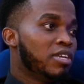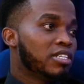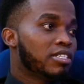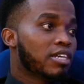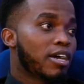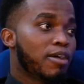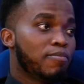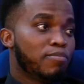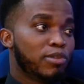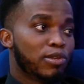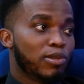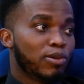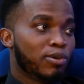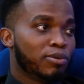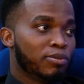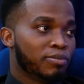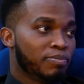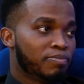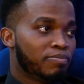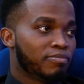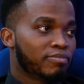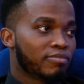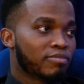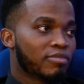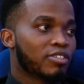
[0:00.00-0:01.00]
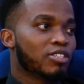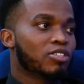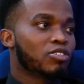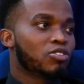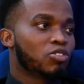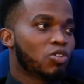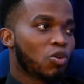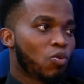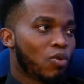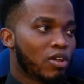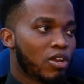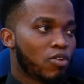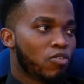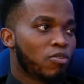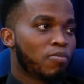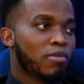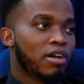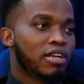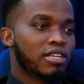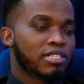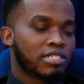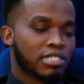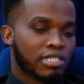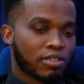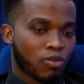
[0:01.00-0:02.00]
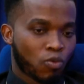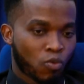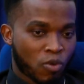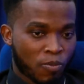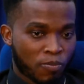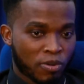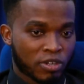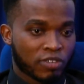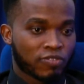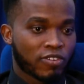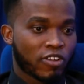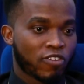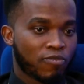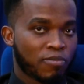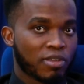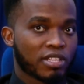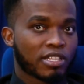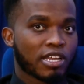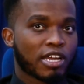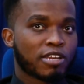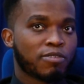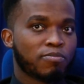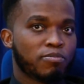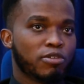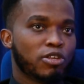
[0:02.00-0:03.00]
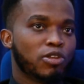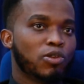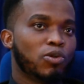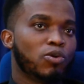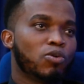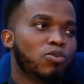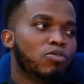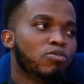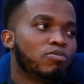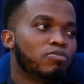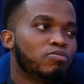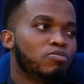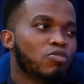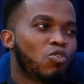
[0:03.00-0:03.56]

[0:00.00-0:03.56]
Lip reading: meter and below. So when a woman is 1.5 meter and below,